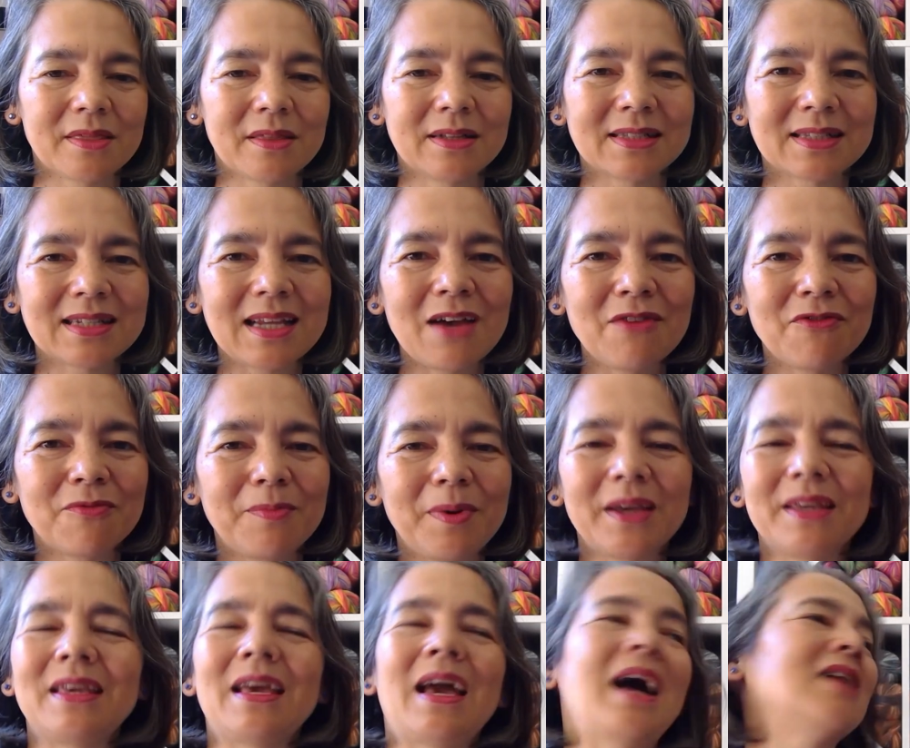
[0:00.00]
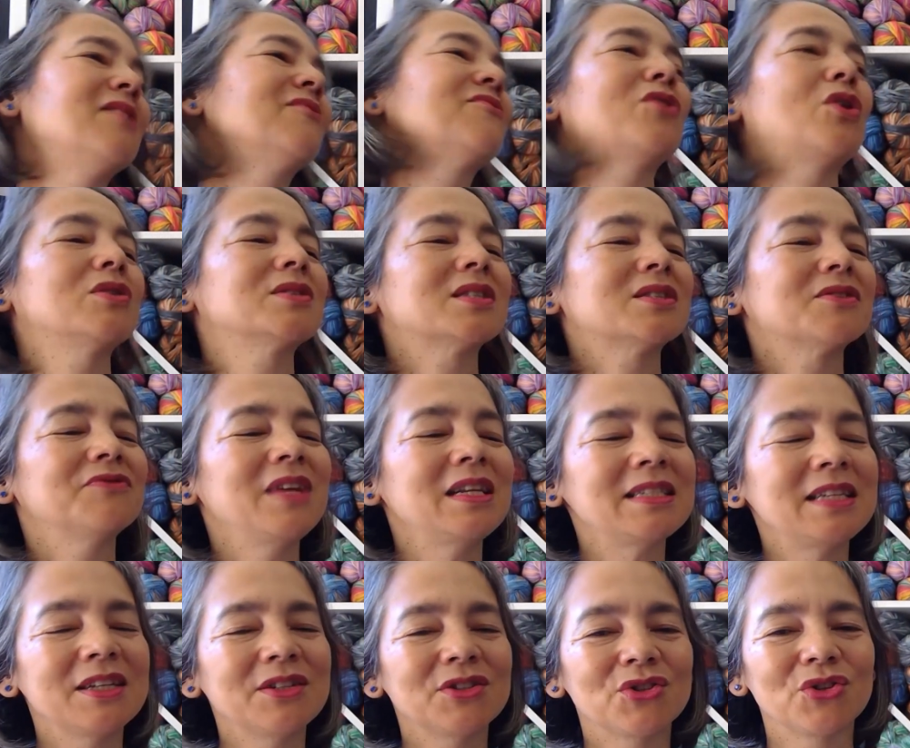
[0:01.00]
stuff, but you have lots of
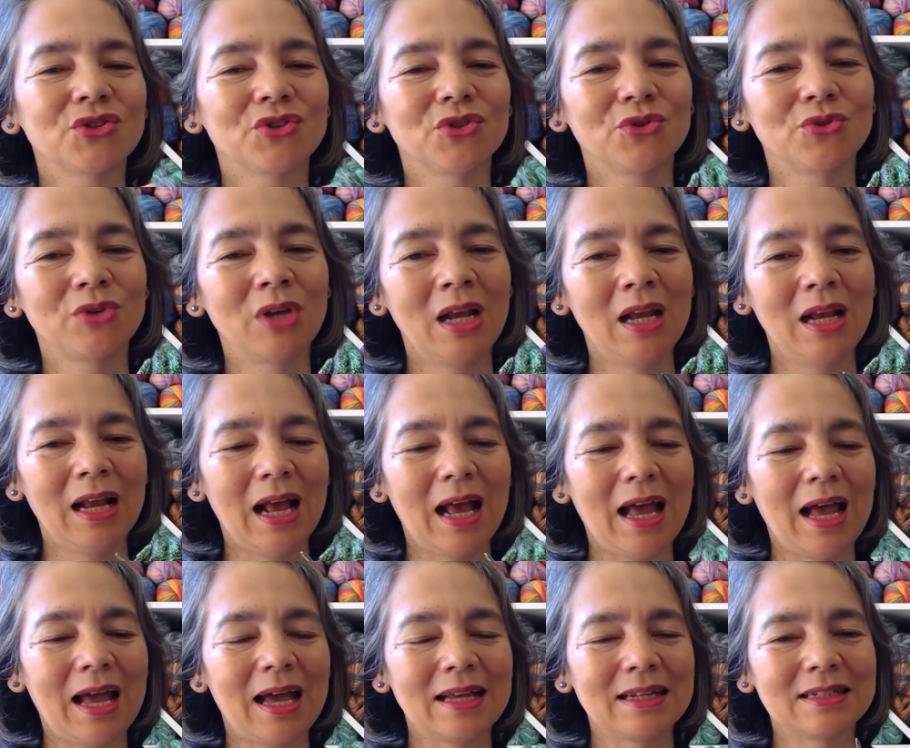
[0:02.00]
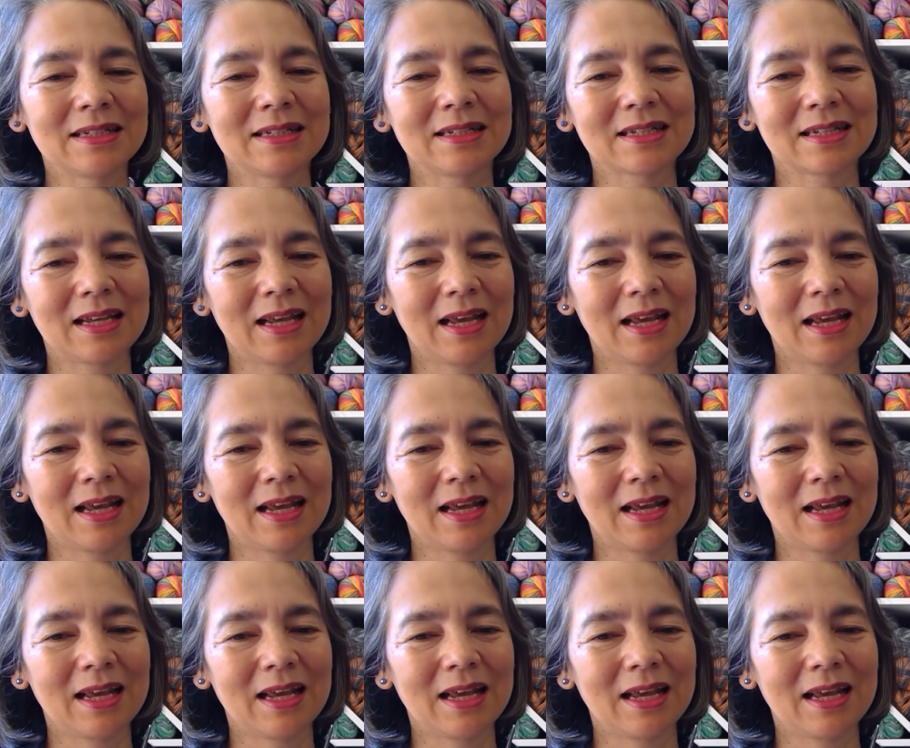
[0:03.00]
knitting to do. And